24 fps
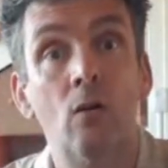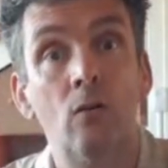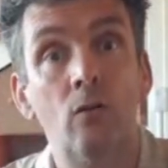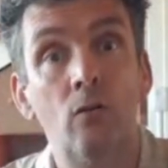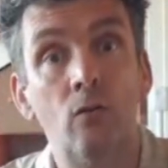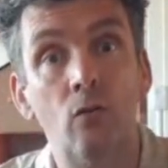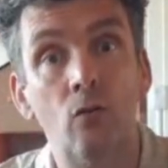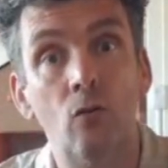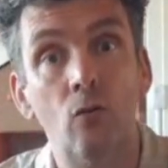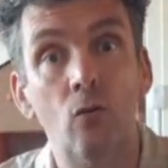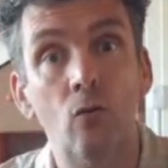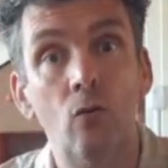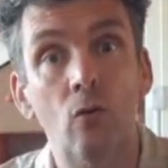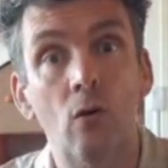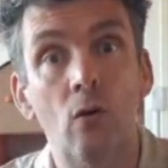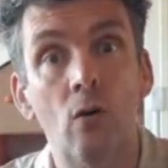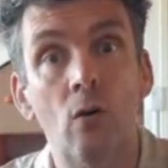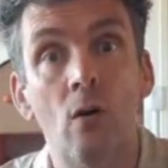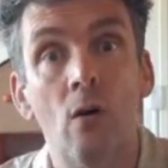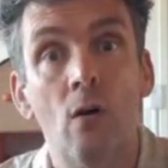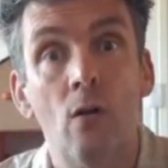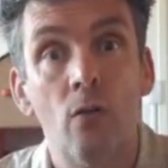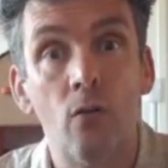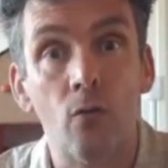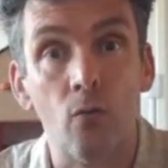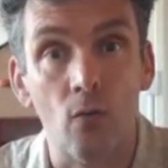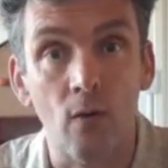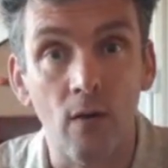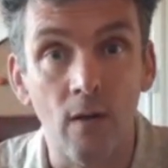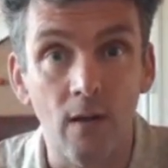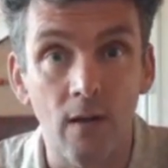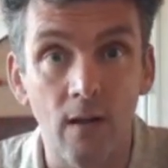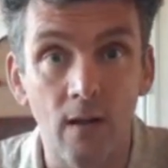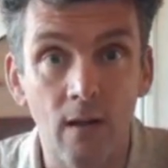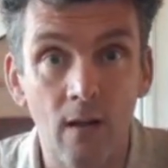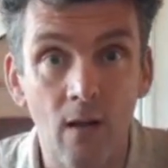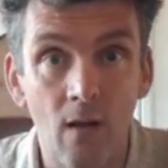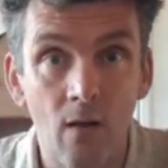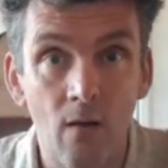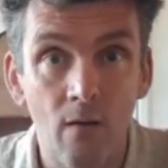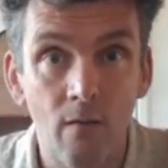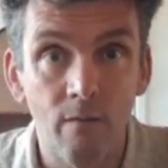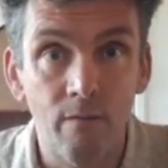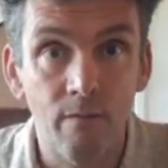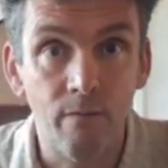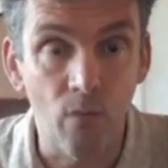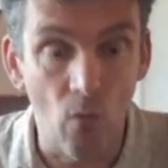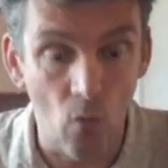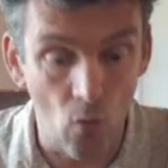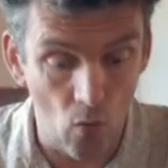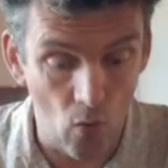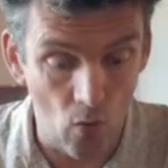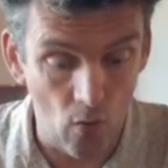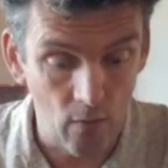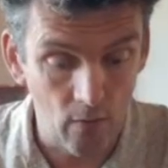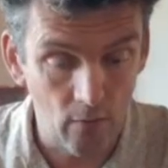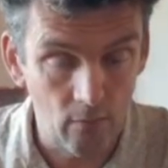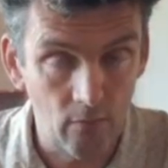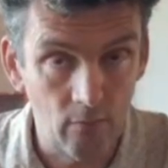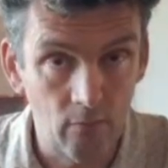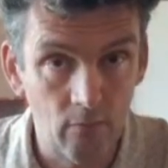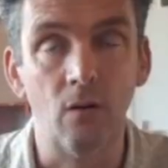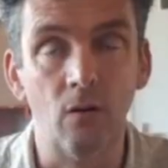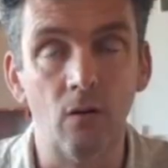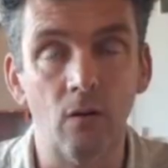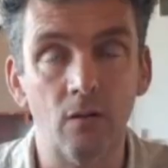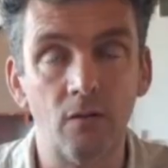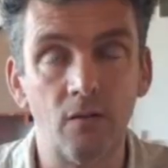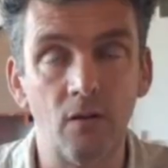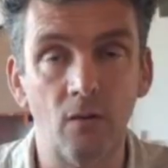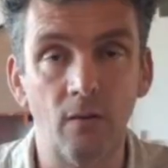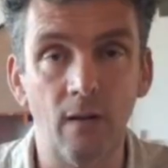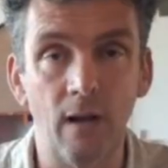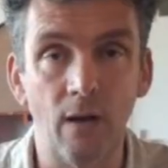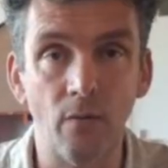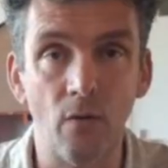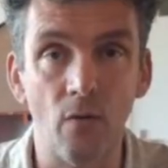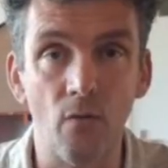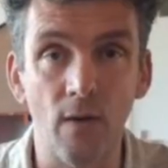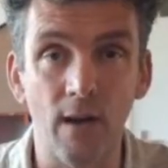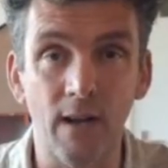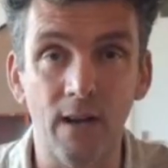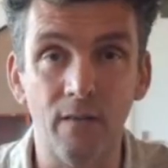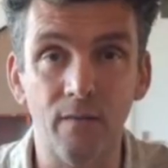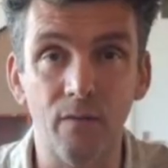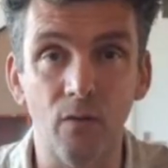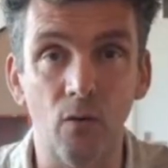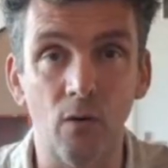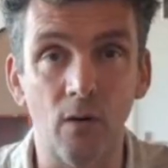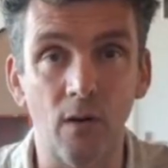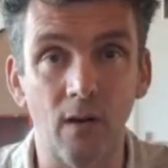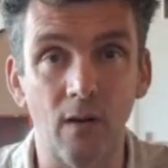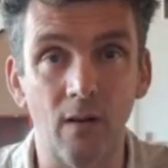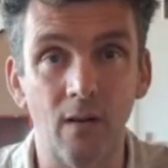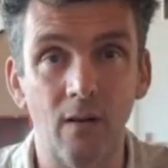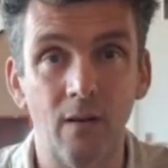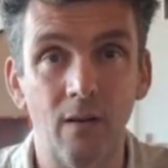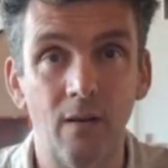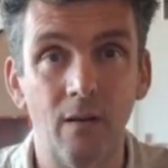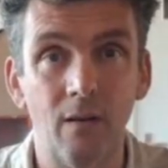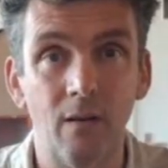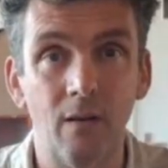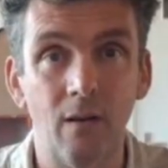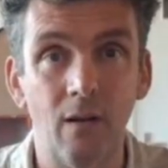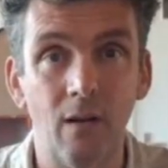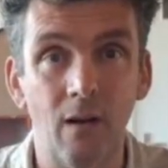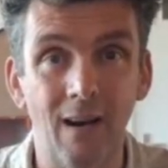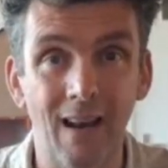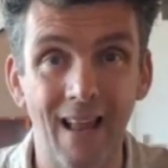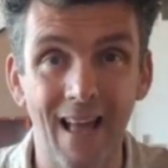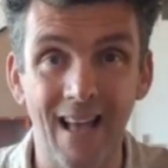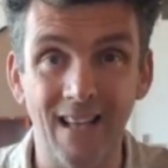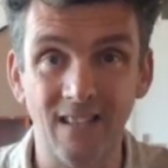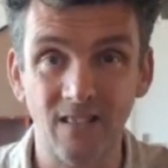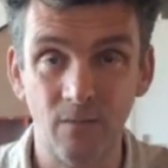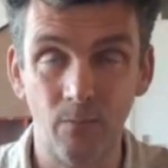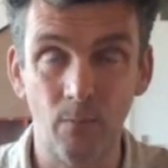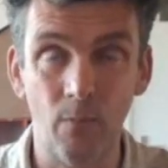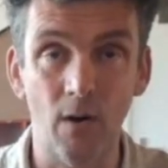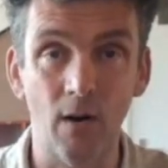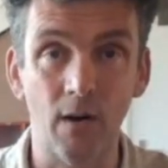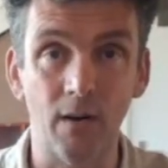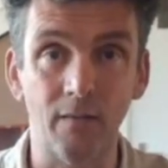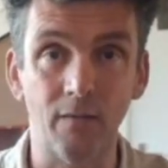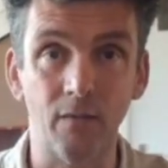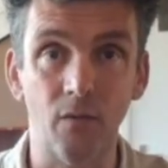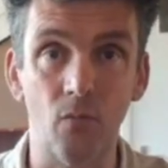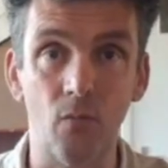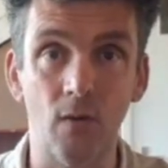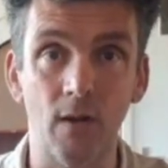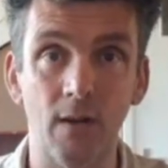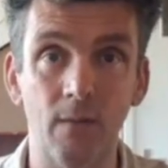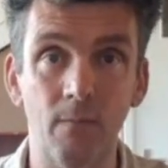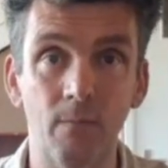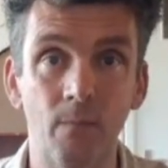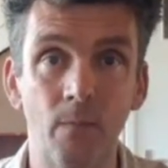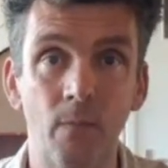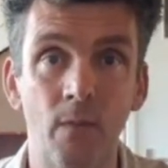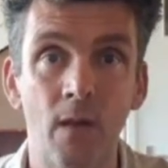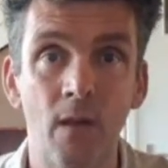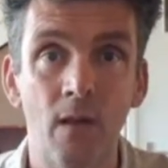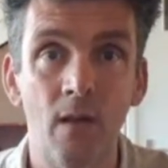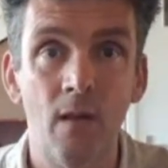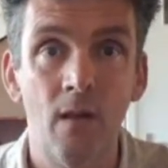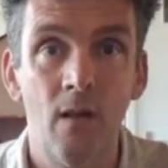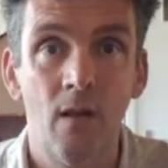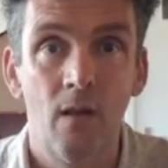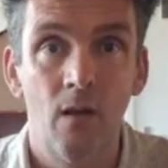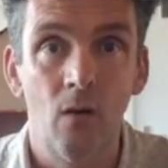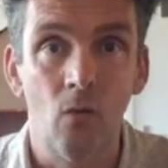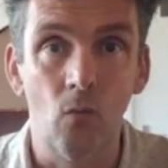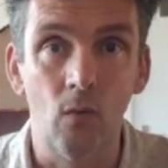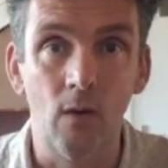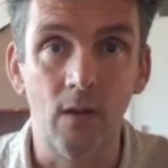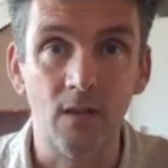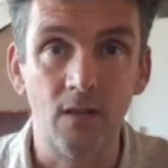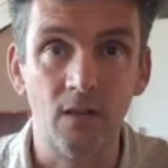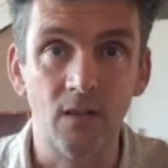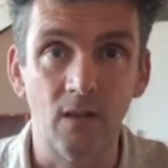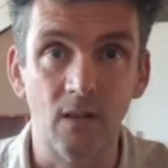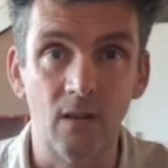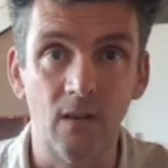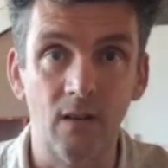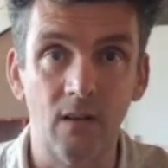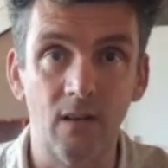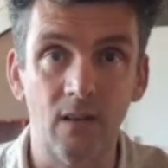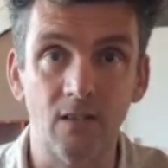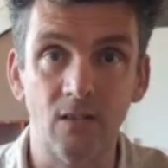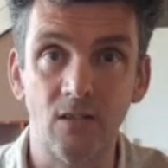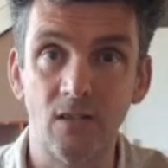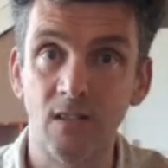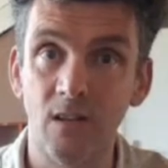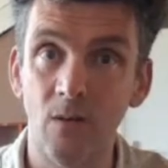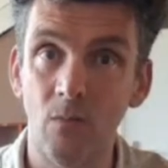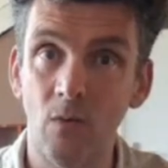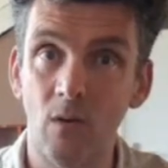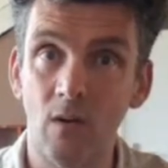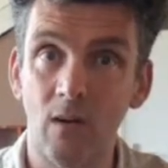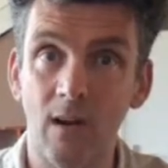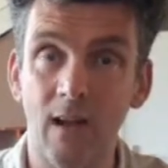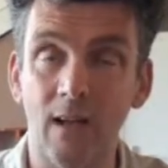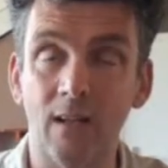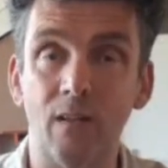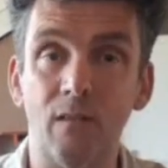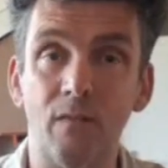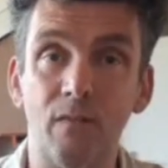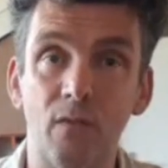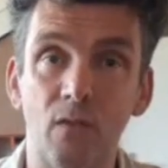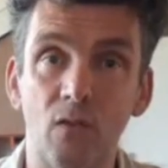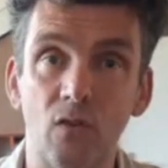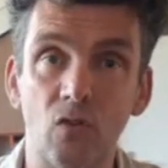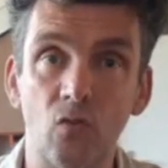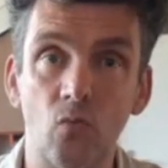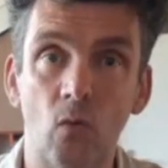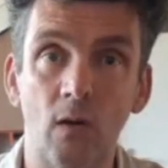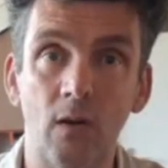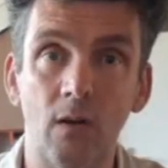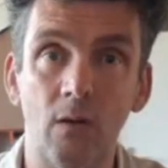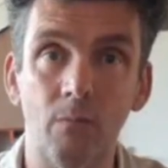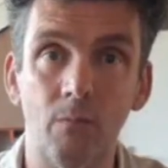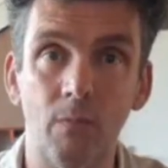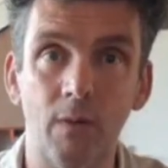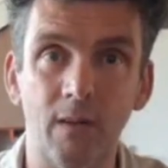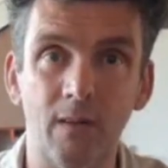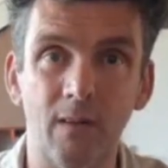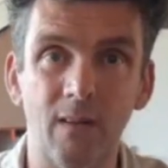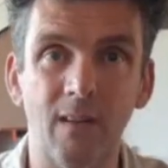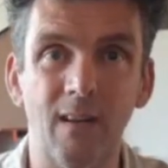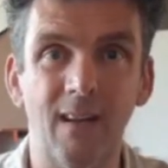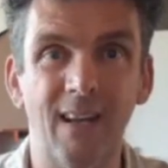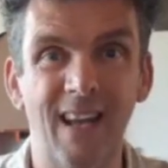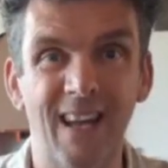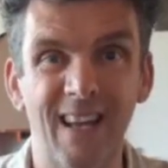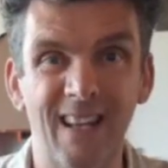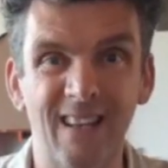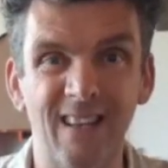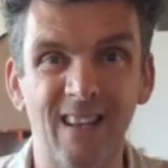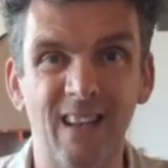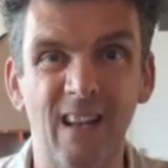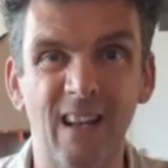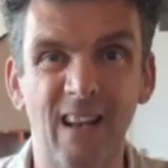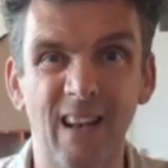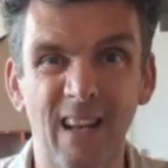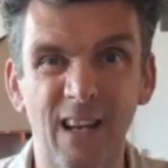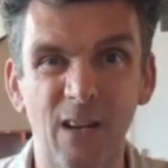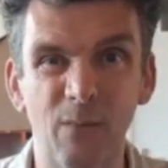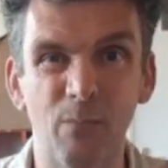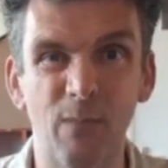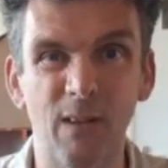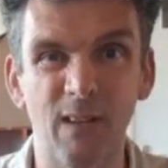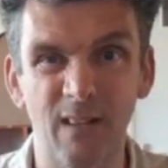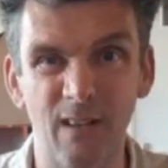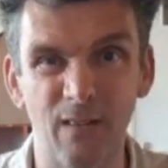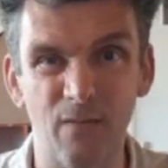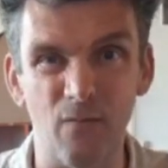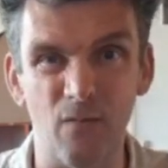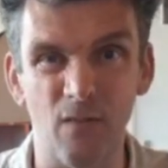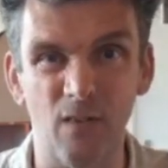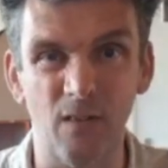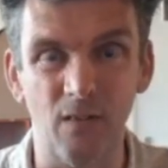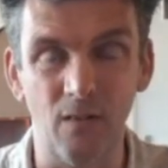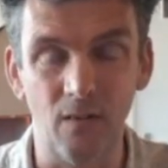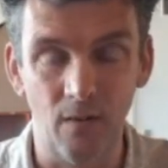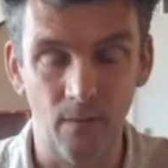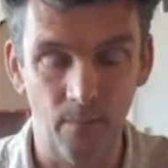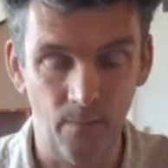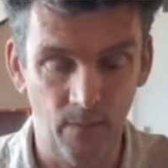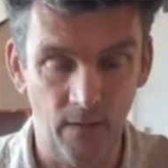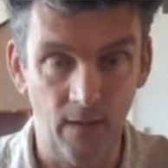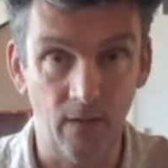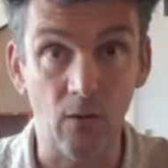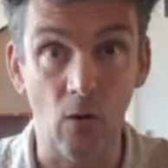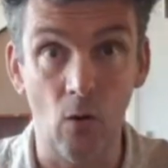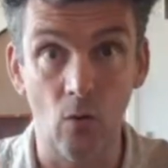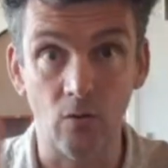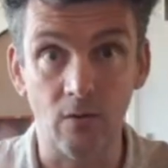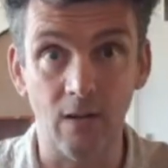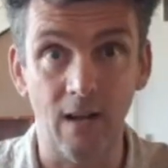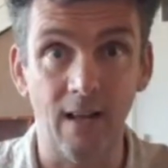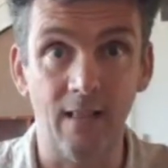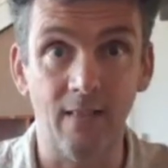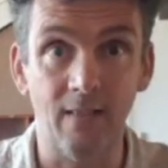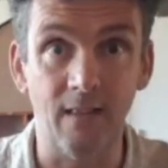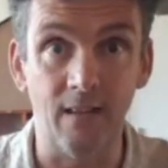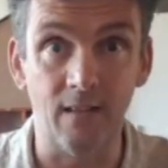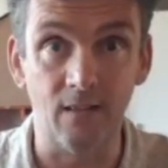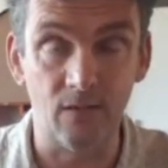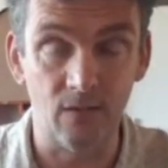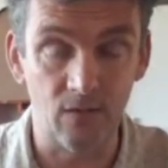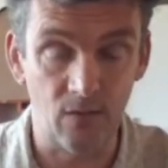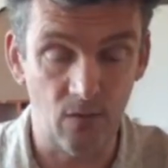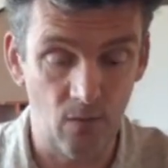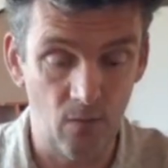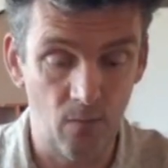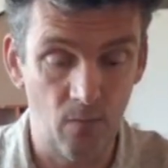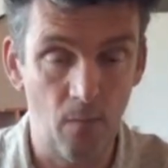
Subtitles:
2, 3, 4. So now we're ready for the last part of the rhythm, which is similar like the first one, but again a little bit different. It goes like this.